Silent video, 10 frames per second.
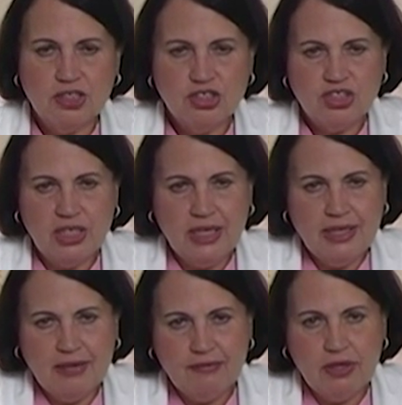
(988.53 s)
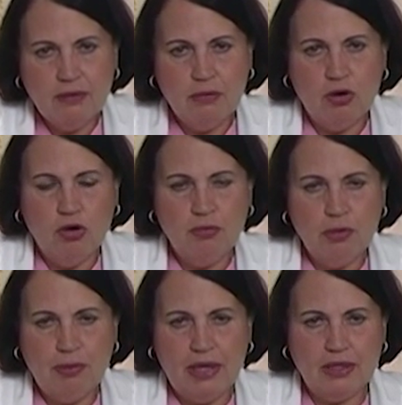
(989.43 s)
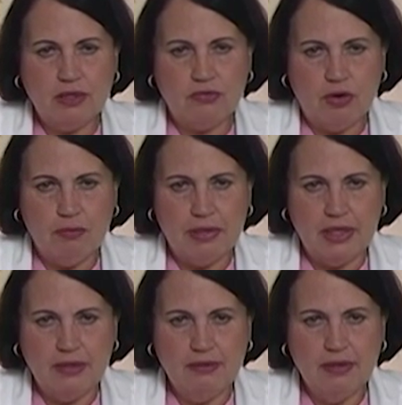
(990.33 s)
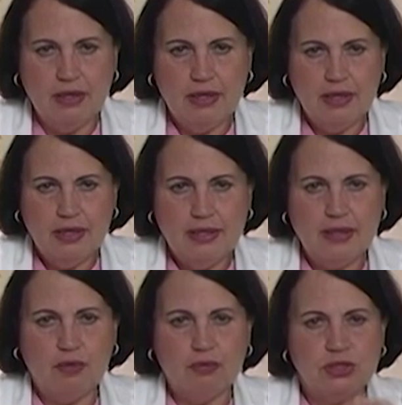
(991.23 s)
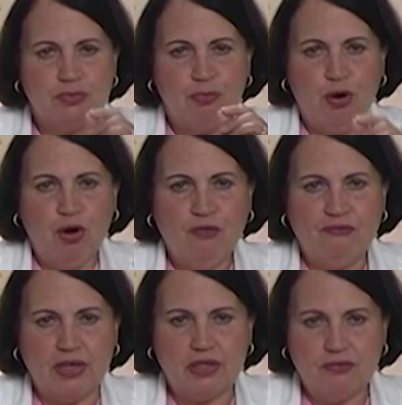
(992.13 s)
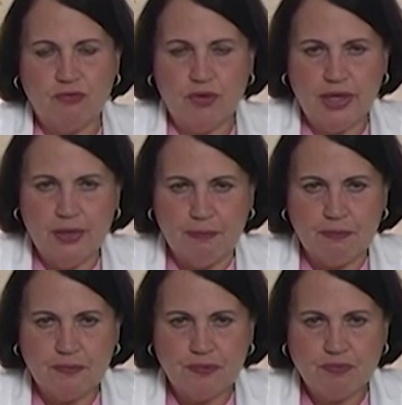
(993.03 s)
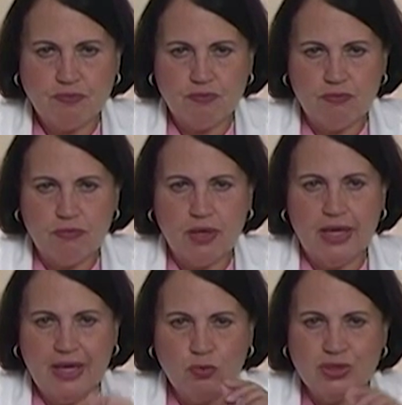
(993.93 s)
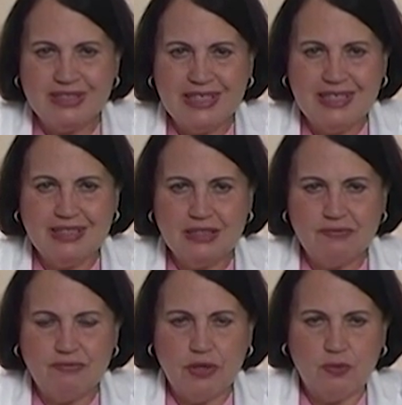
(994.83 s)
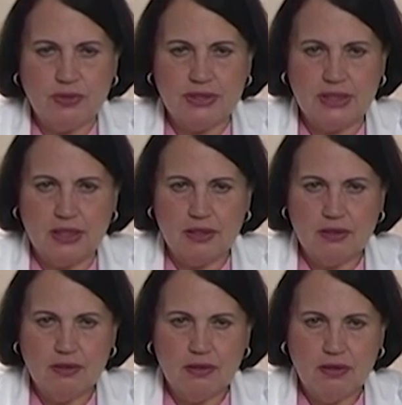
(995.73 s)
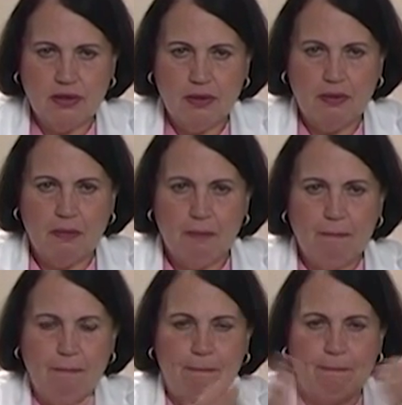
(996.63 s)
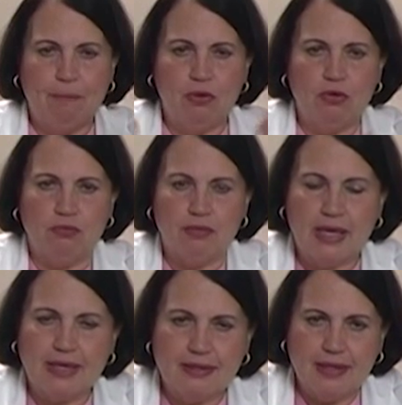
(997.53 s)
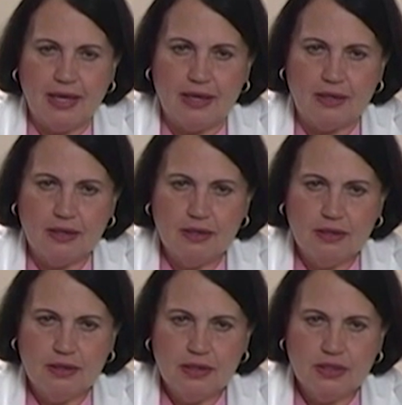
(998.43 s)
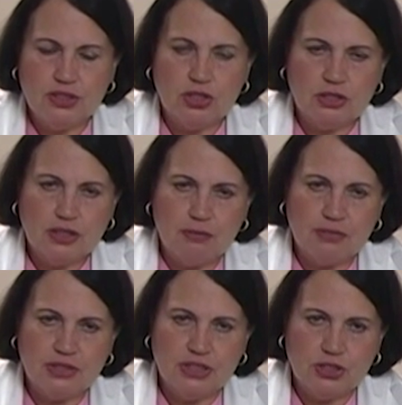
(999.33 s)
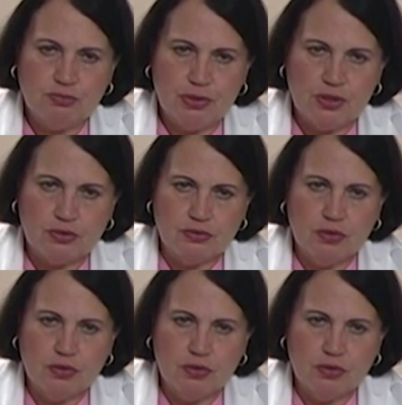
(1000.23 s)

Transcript: She had given him a homeopathic remedy that was perfect for him. It was his frequency. Boom, like that. His Alzheimer's disappeared.